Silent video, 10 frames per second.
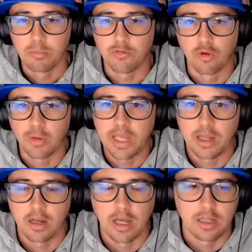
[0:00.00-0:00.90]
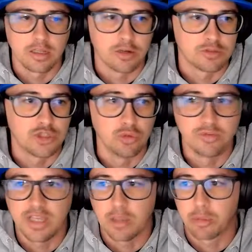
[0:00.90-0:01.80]
before we get too
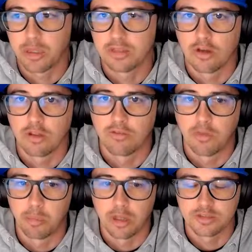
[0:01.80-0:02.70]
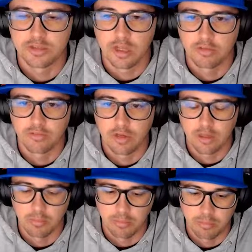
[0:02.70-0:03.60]
deep into all the football stuff,
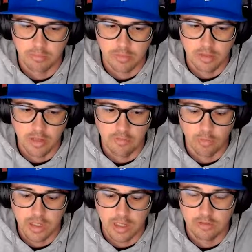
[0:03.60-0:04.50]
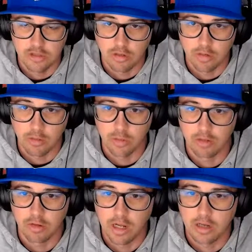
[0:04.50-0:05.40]
every week on the show here we
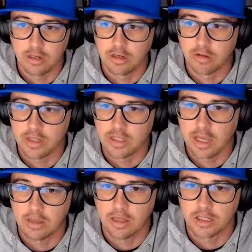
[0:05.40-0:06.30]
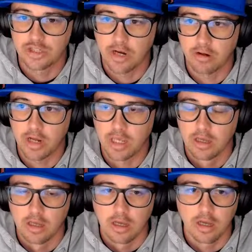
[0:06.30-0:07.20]
do like to highlight a
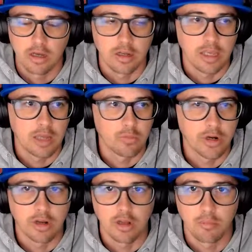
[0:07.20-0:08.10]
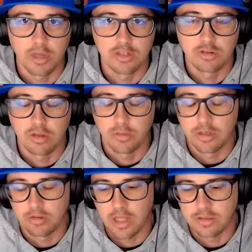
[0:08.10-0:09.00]
charity, and again we're going to make sure that we
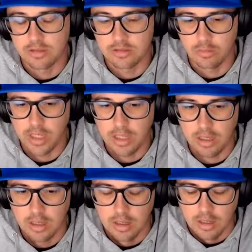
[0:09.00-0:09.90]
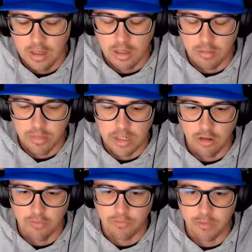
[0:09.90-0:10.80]
do that this week.
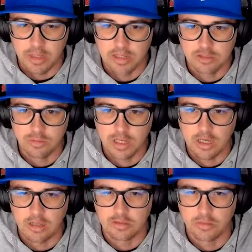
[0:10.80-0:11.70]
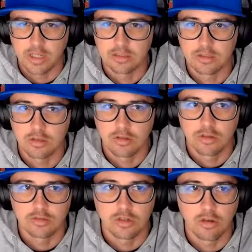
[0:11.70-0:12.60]
And for me this week, this one hits a little
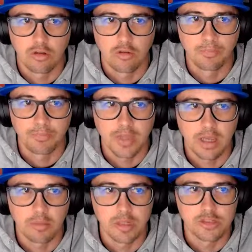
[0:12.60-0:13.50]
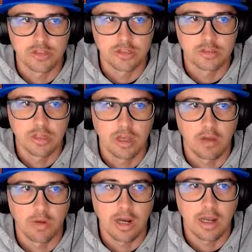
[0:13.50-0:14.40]
closer to home. It's just
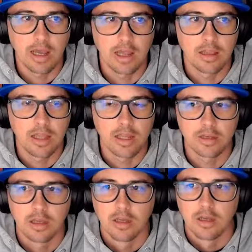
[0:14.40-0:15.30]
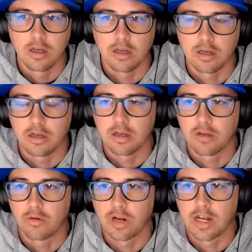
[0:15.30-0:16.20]
I wanted to highlight
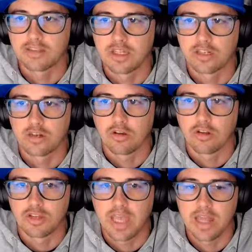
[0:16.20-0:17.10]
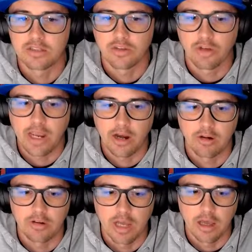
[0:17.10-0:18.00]
an organization called
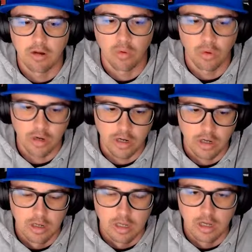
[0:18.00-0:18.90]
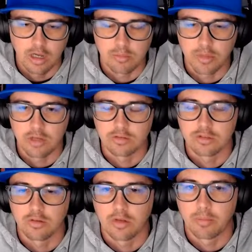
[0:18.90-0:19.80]
CancerCare.org.
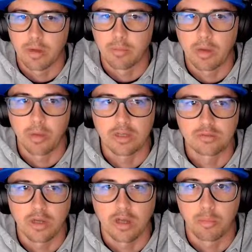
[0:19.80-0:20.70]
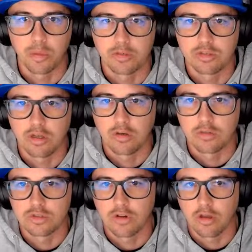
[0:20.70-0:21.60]
So my mom passed away a couple years ago
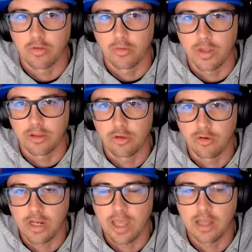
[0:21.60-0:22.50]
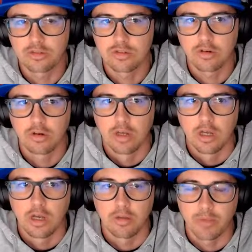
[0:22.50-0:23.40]
with a struggle with uterine cancer.
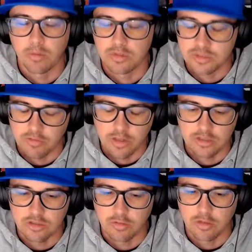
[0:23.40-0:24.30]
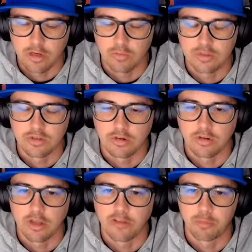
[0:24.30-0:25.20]
That wasn't eventually what took
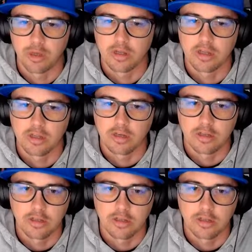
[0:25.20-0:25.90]
her life, but it